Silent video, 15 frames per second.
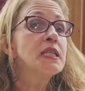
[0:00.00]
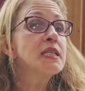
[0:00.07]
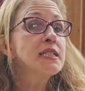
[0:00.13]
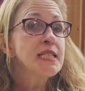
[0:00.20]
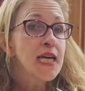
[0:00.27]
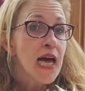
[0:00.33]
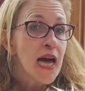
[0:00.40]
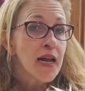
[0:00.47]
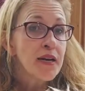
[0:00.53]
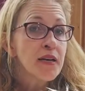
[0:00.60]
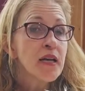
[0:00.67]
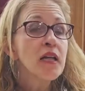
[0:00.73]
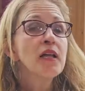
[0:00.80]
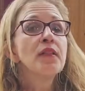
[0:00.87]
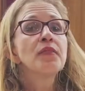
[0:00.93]
den,
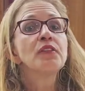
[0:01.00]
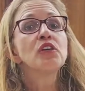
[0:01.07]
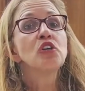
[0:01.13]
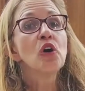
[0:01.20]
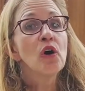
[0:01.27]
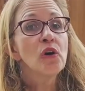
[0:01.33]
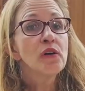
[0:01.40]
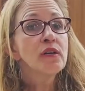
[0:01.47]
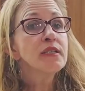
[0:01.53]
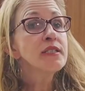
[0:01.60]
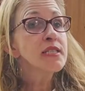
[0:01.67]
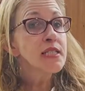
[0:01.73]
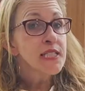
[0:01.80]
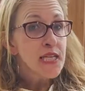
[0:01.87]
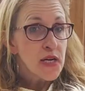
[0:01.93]
the yard is the
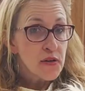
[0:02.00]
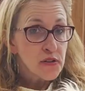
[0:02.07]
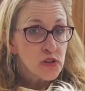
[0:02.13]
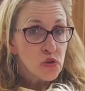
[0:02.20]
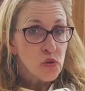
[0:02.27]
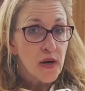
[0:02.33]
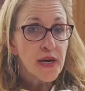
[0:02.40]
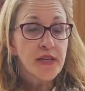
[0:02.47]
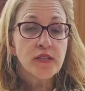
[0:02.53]
territory.